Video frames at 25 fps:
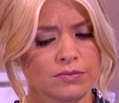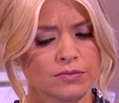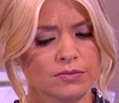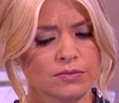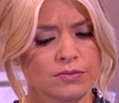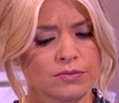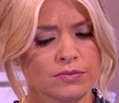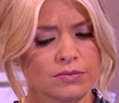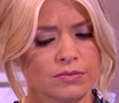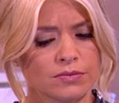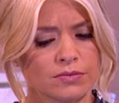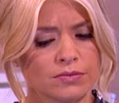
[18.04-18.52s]

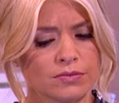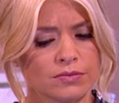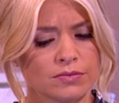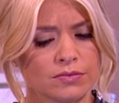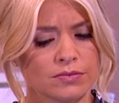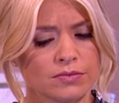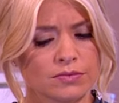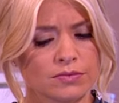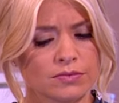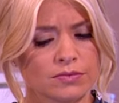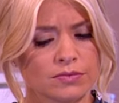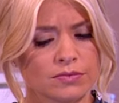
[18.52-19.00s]

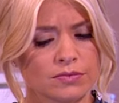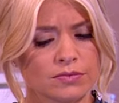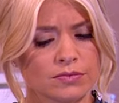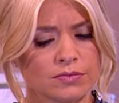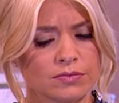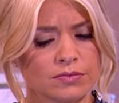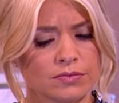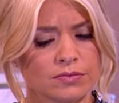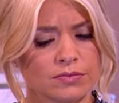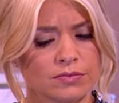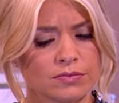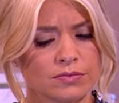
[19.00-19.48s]

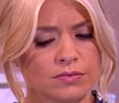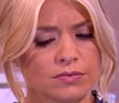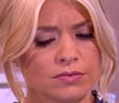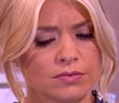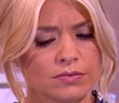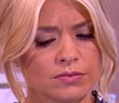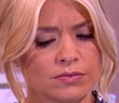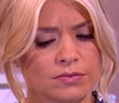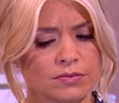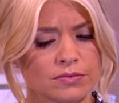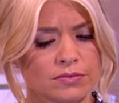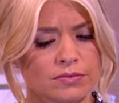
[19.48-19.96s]

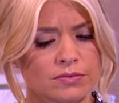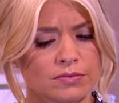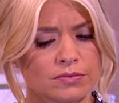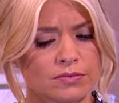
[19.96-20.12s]
(not speaking)